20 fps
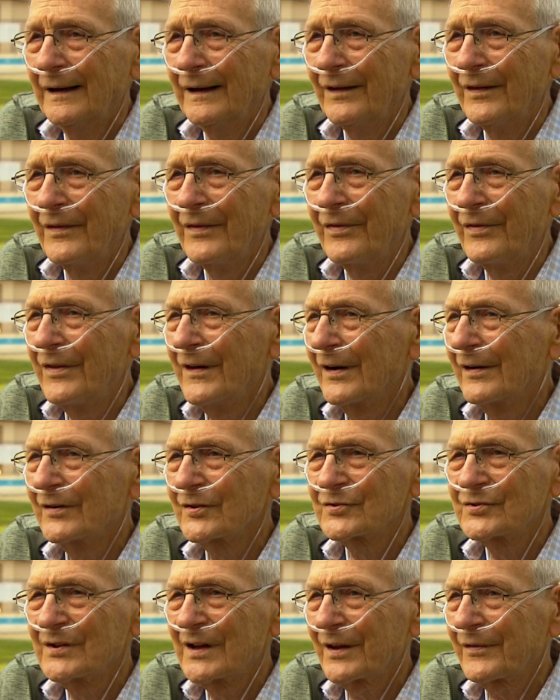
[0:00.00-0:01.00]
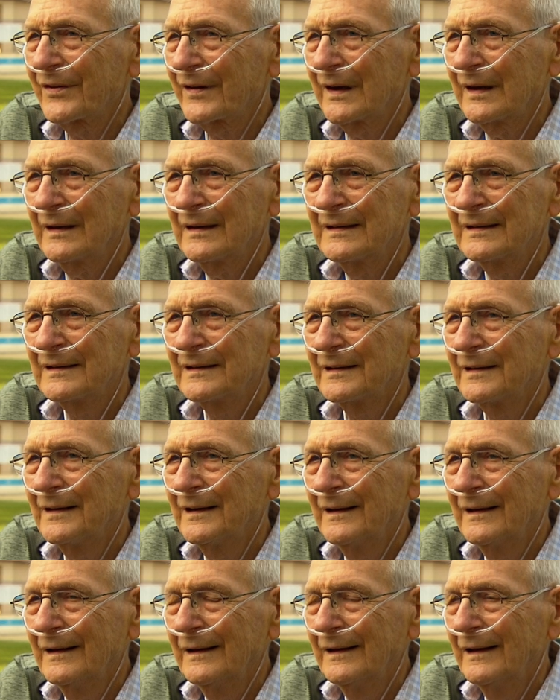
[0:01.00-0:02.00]
There is nothing
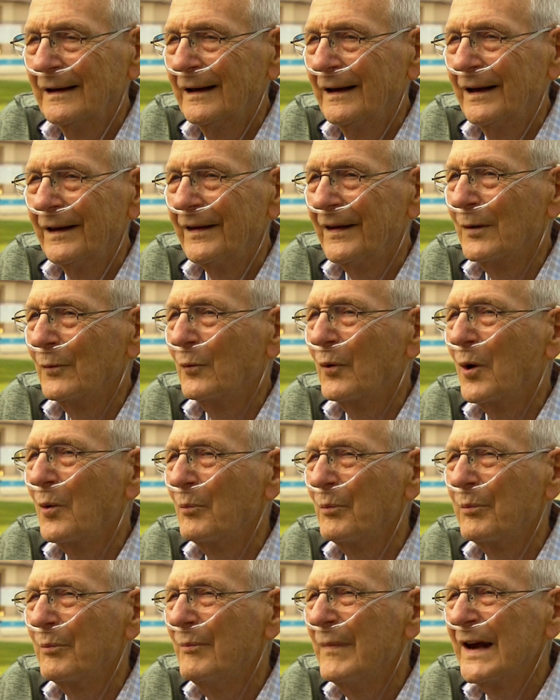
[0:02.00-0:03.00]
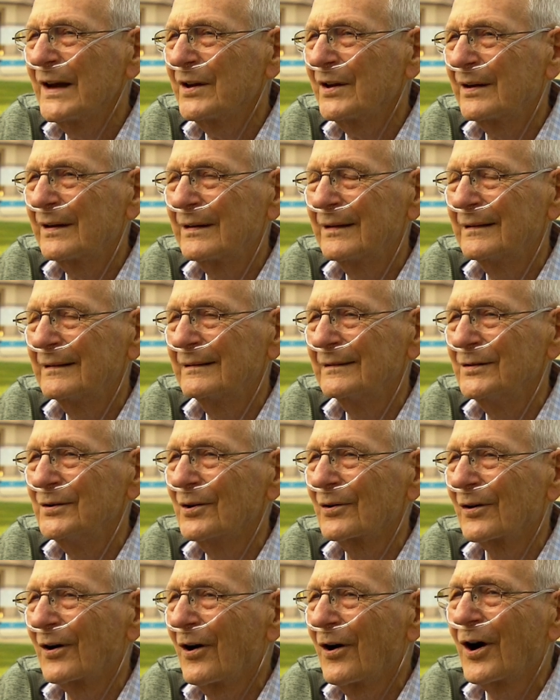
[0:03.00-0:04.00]
that won't make
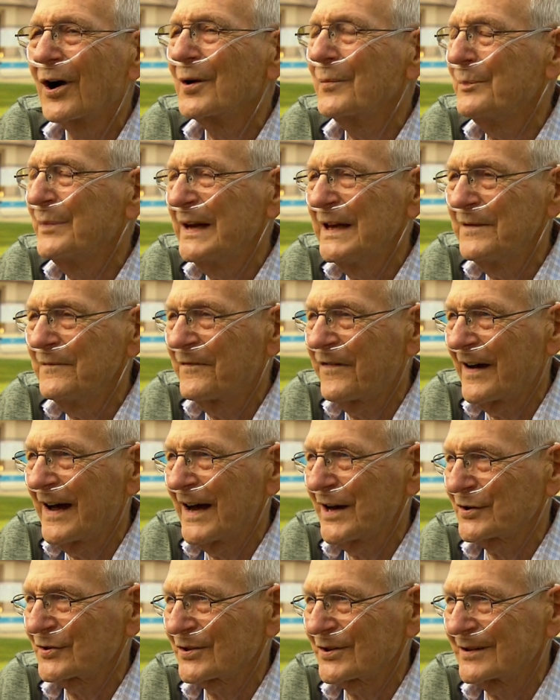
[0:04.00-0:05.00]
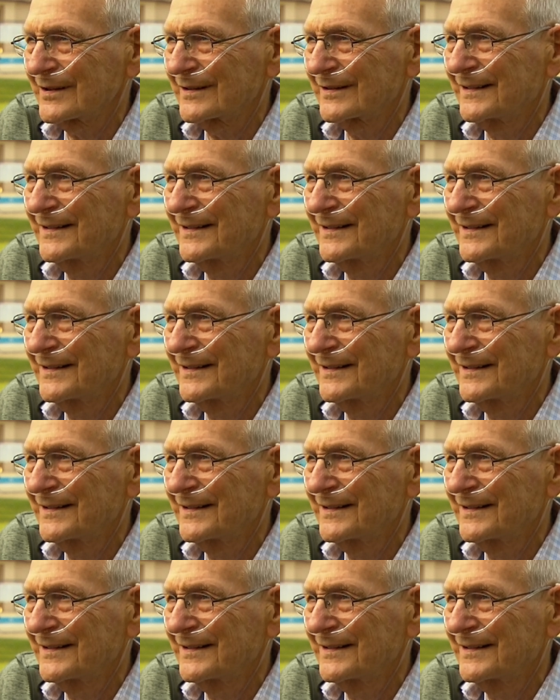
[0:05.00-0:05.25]
your heart beat faster.